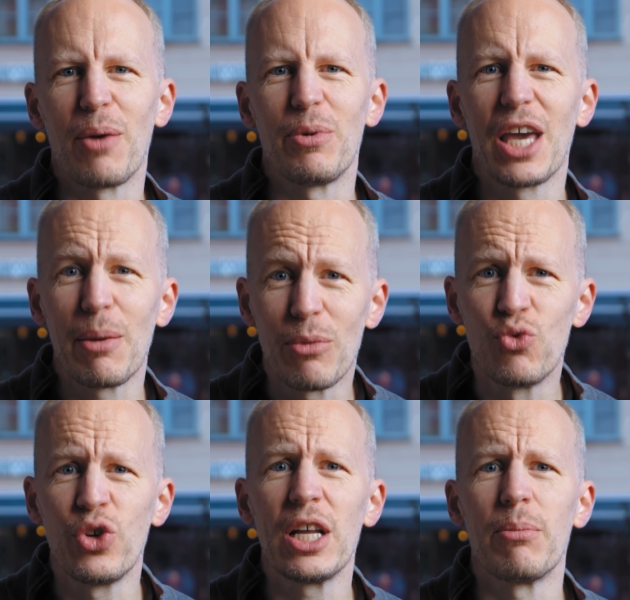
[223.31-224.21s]
became a
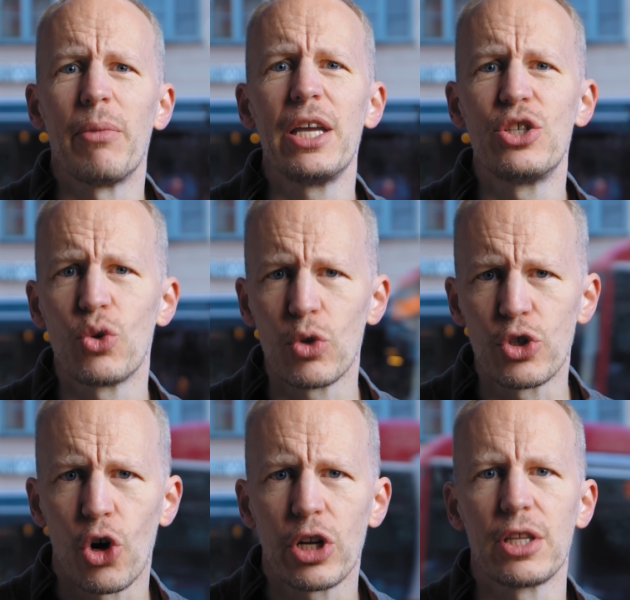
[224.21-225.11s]
real major
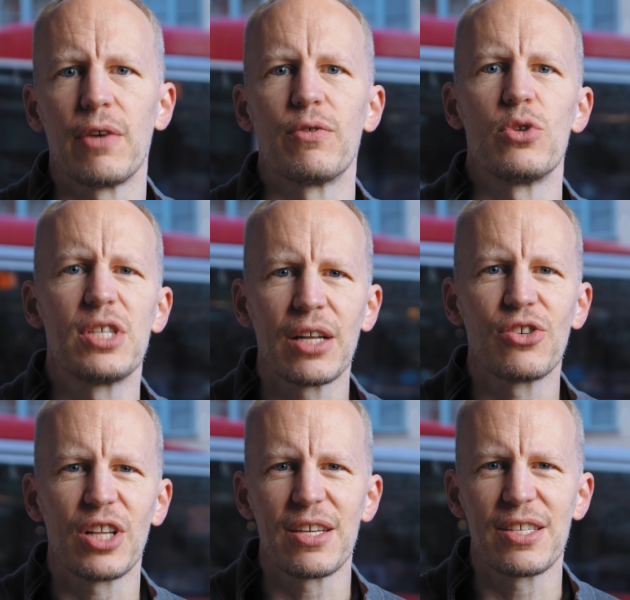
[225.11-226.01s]
alternative to
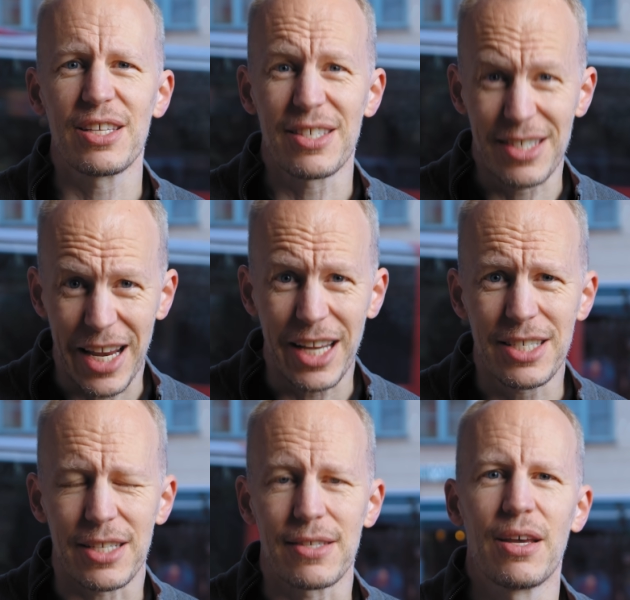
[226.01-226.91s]
centralized
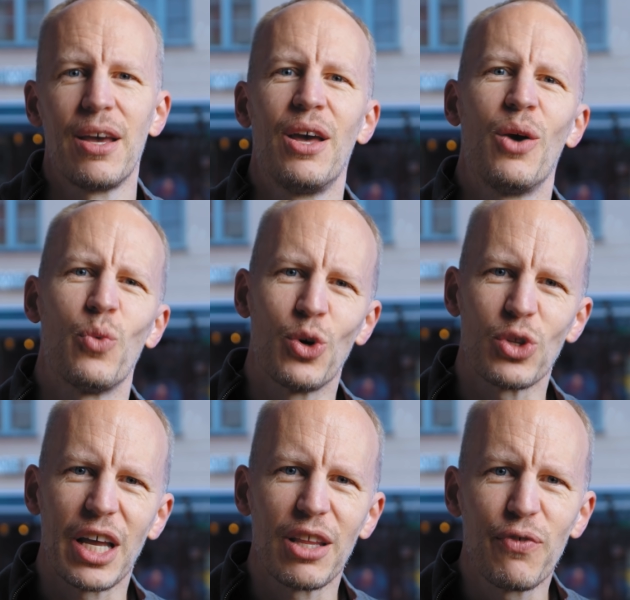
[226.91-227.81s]
exchanges. We got
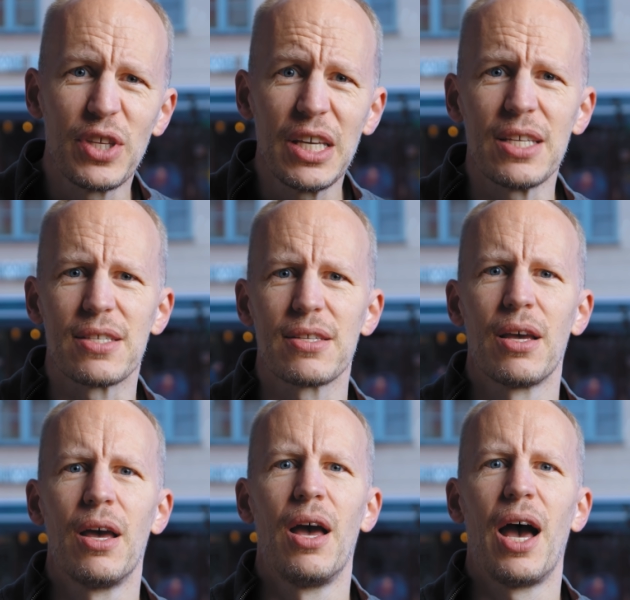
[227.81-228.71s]
NFTs.
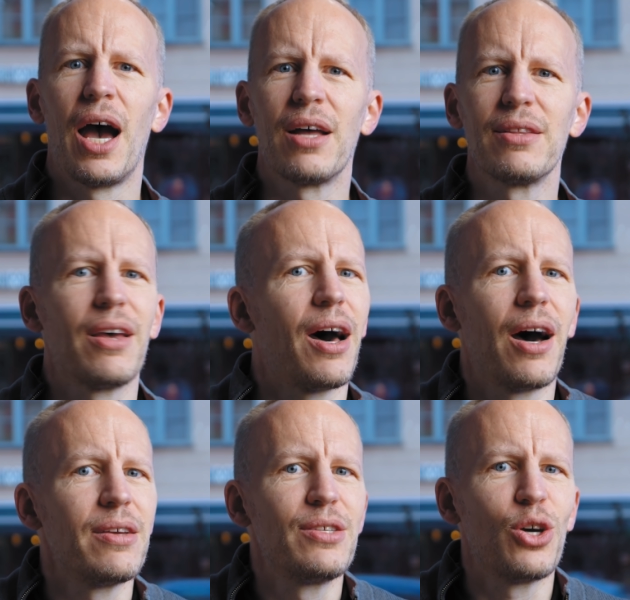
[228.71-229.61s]
And
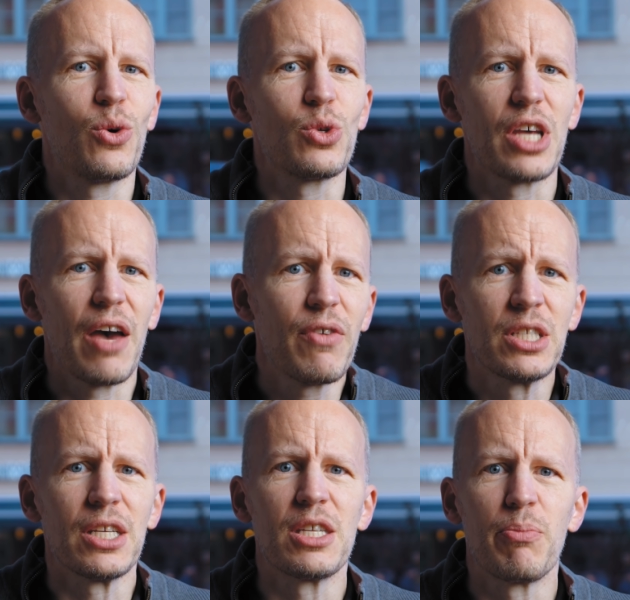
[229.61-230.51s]
ICOs haven't
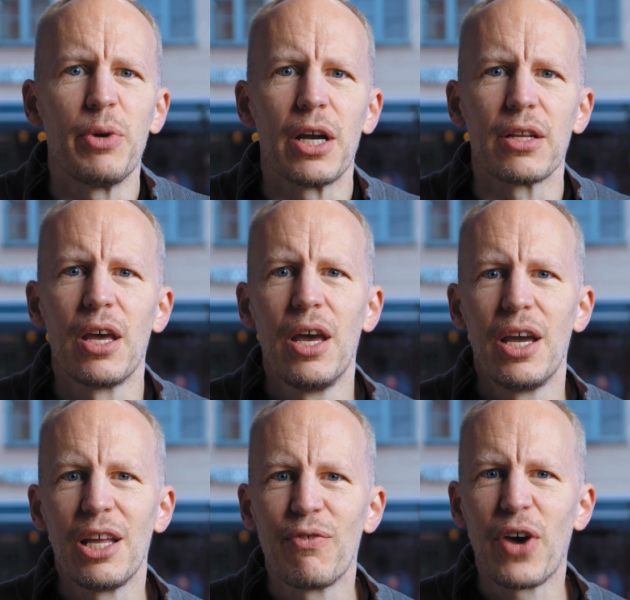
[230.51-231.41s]
disappeared.
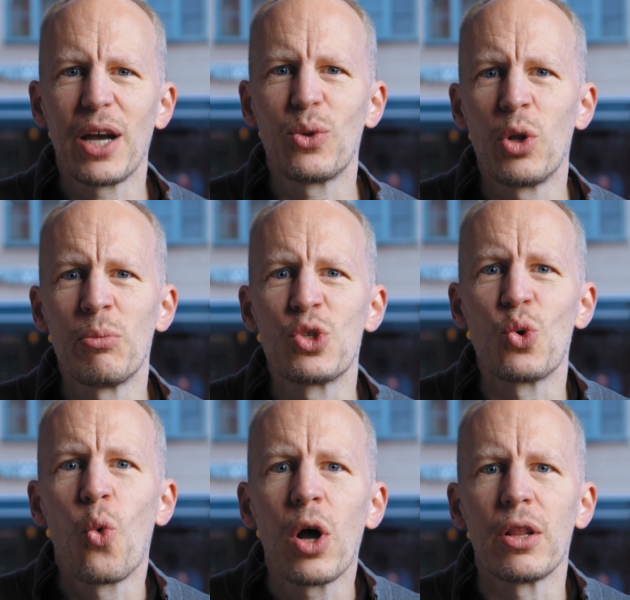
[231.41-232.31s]
In fact, almost
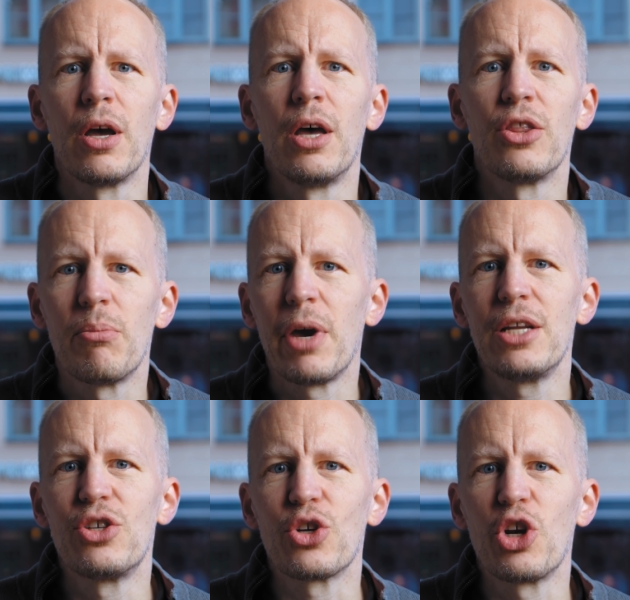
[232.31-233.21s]
all the
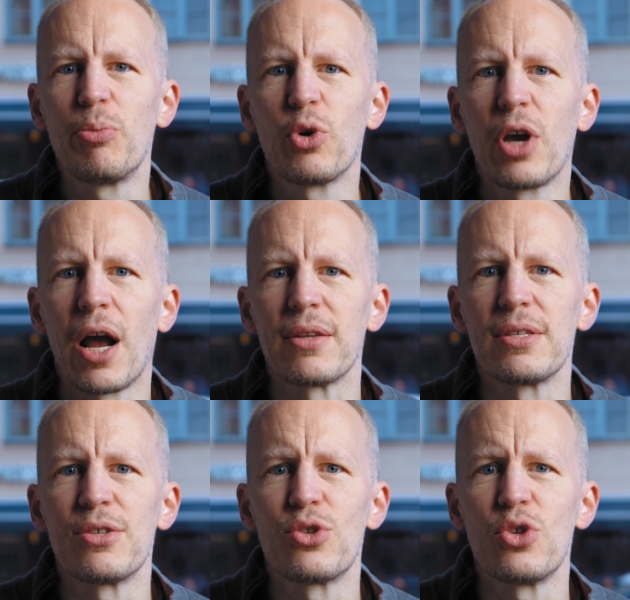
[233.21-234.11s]
major
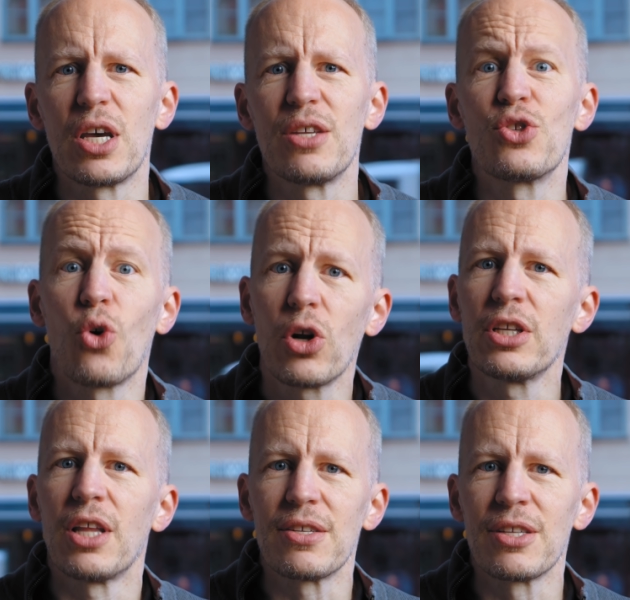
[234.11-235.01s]
cryptocurrencies today started
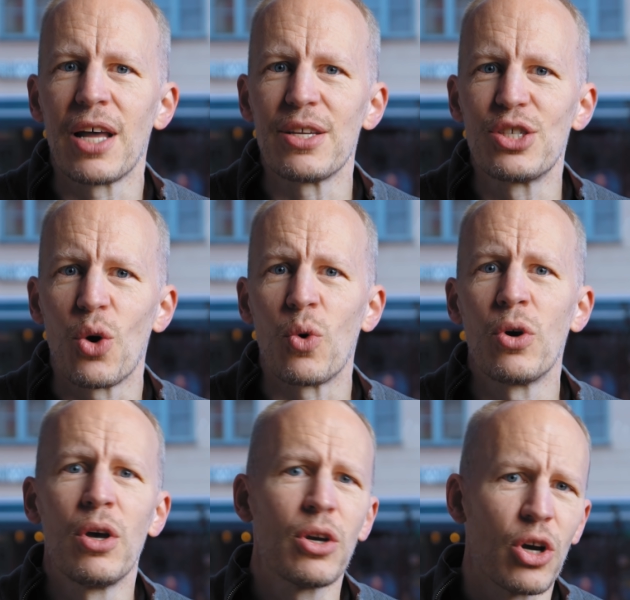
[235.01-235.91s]
as an ICO.
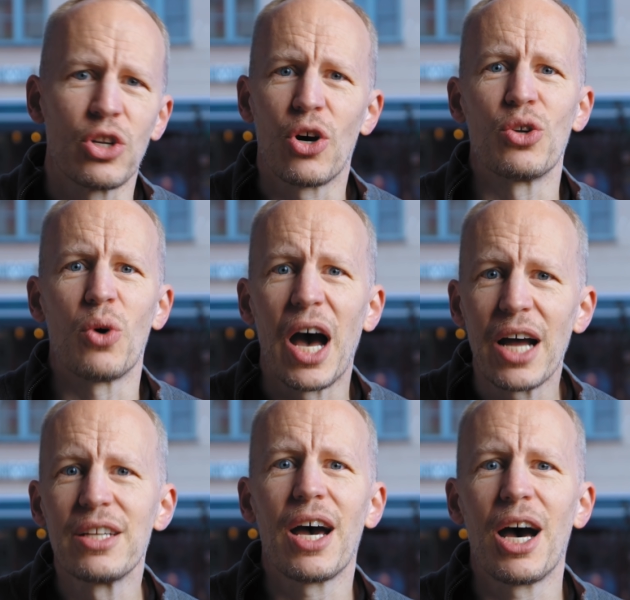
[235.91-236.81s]
Cardano
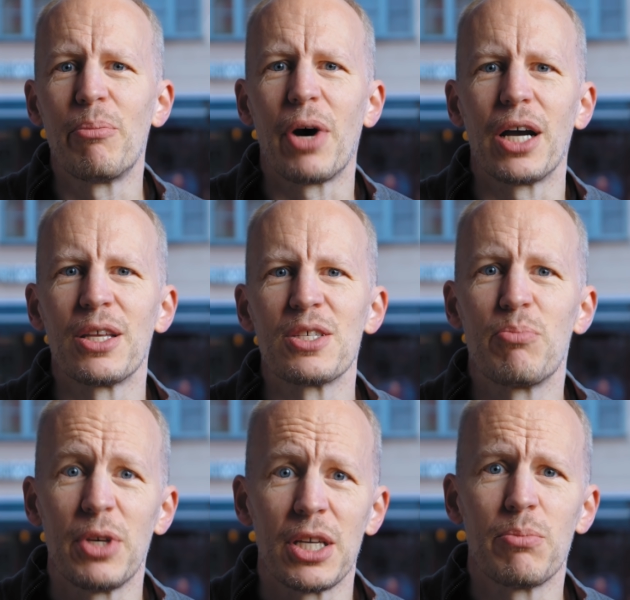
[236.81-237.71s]
ADA, Binance
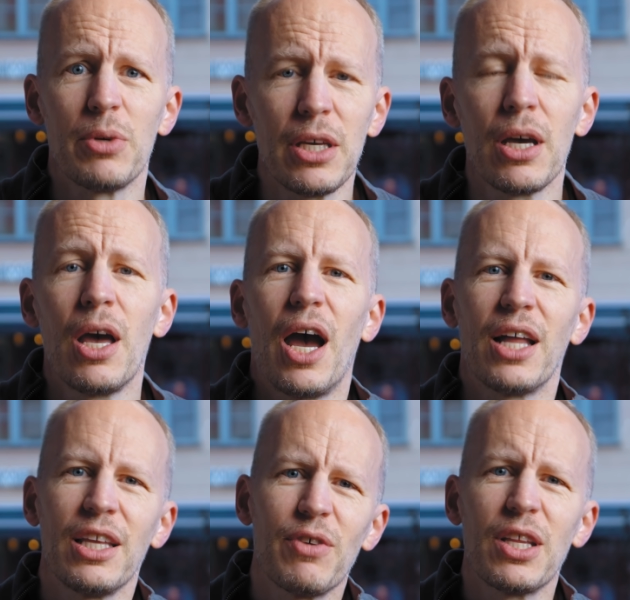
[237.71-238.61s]
BNB, and
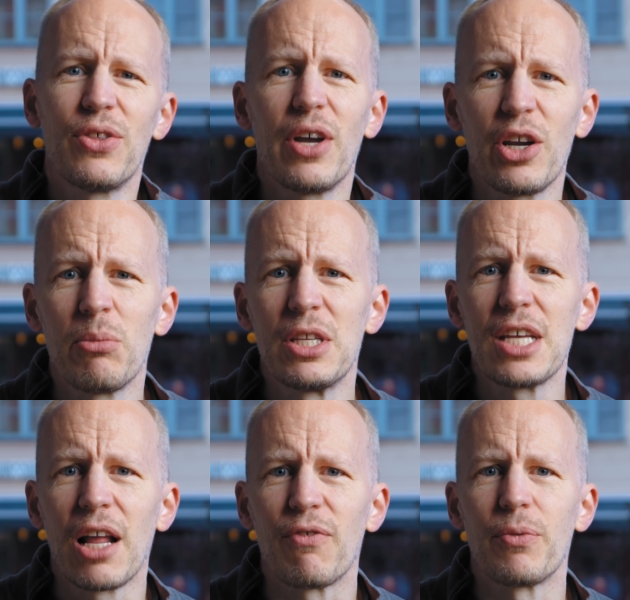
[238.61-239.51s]
even Ethereum
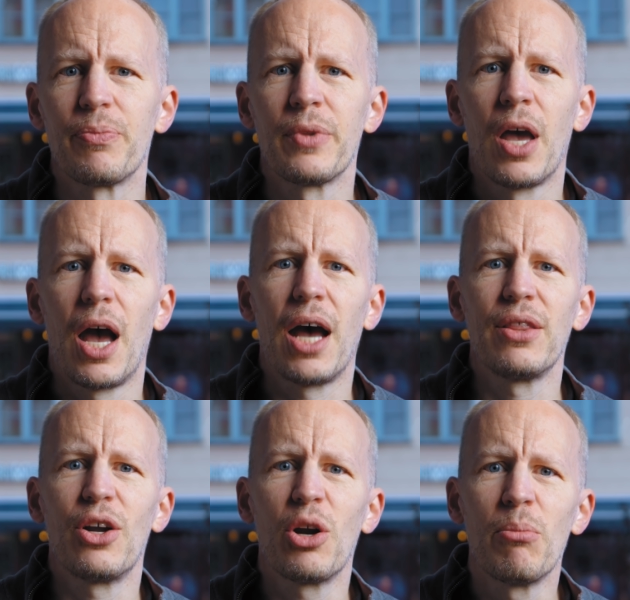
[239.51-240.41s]
itself. And
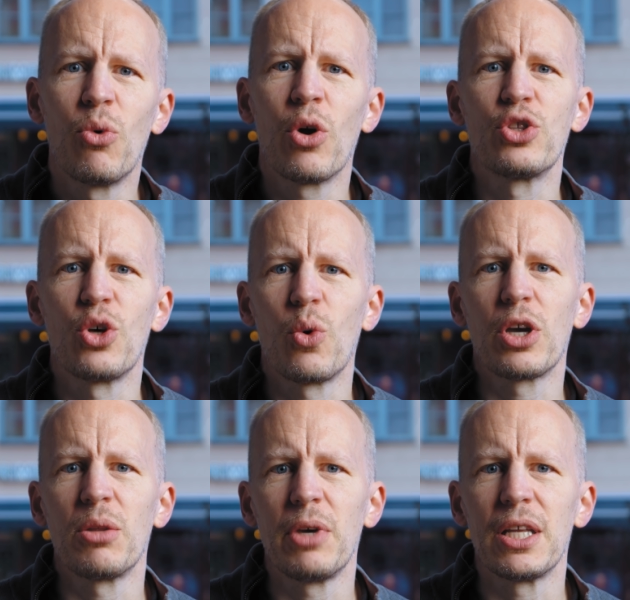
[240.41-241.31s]
there are more
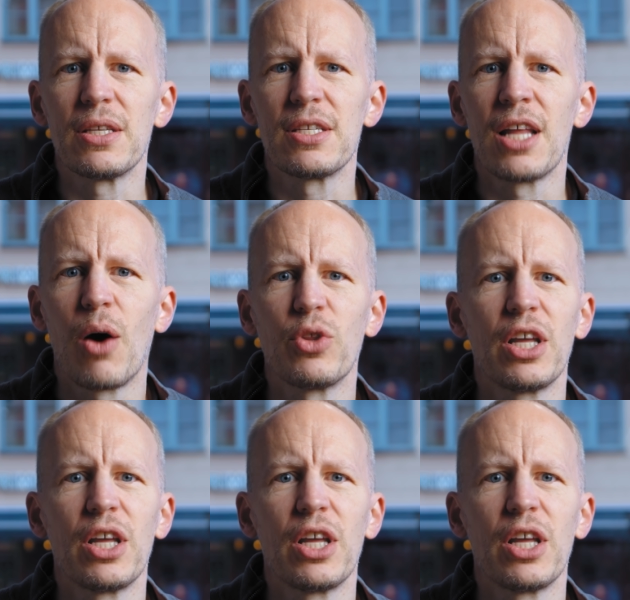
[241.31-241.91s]
token mints now than